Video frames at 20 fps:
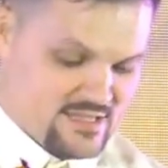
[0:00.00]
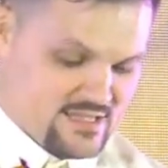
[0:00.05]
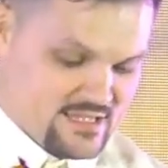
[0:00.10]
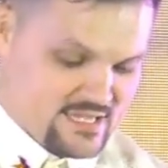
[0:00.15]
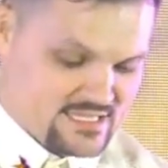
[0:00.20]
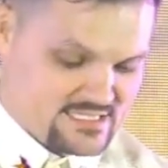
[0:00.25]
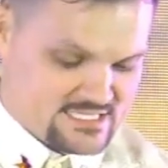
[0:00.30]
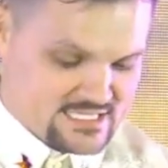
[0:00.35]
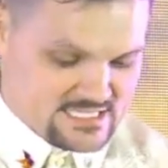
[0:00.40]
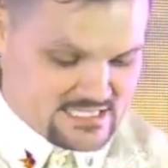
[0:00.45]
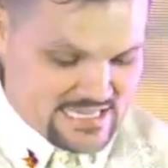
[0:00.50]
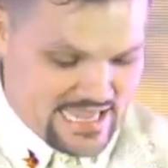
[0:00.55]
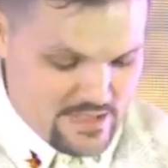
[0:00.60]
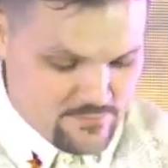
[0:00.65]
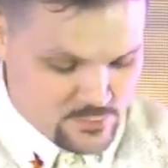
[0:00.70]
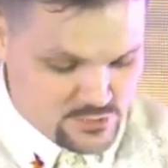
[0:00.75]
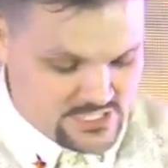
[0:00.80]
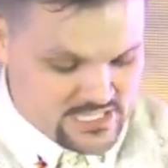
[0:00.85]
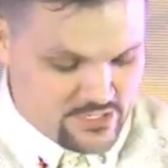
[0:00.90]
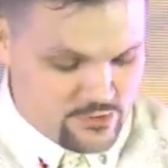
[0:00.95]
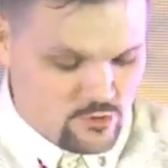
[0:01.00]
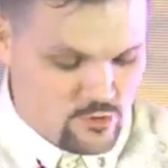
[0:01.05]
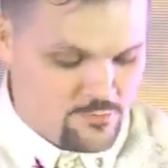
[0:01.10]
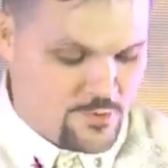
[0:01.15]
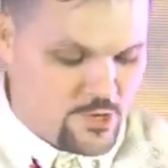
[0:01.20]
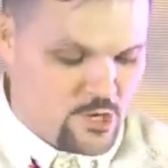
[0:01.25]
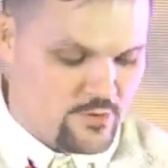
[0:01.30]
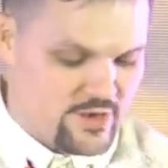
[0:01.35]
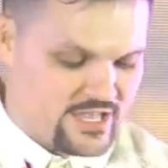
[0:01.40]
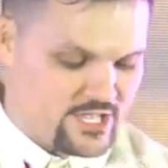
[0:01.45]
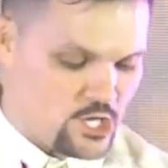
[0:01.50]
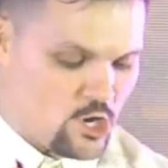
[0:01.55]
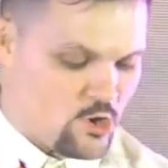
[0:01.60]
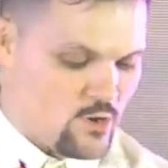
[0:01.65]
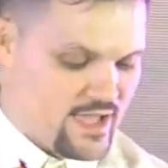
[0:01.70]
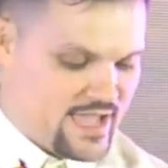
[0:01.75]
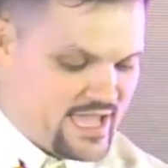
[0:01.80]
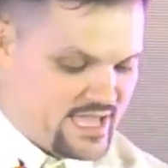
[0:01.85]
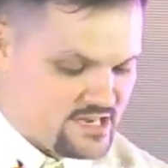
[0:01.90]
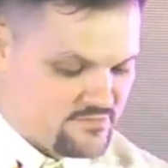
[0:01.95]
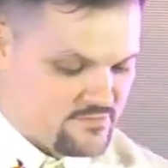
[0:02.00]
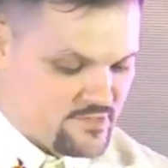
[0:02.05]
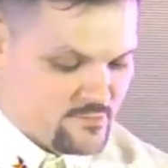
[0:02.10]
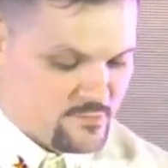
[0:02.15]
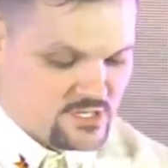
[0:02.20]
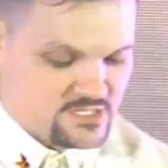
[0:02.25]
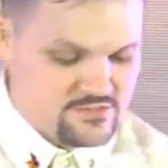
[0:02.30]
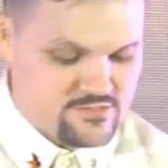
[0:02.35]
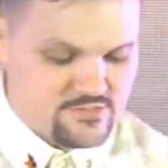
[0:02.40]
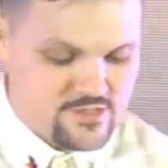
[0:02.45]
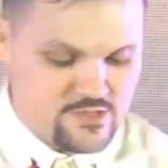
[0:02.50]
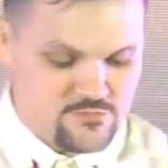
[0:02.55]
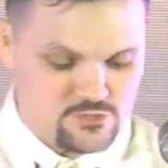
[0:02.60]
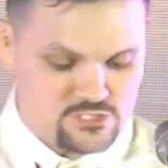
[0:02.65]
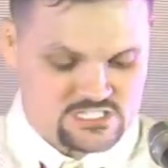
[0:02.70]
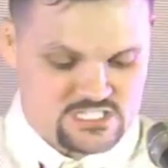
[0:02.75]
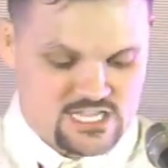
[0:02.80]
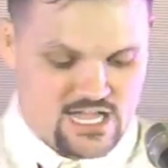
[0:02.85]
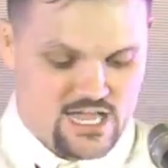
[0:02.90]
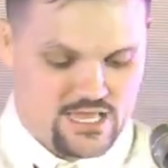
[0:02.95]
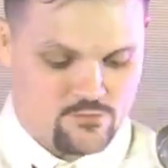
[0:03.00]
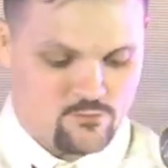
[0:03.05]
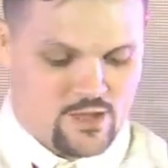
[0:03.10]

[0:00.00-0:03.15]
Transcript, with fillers: his disciples get in a boat and go ahead of them onto the other side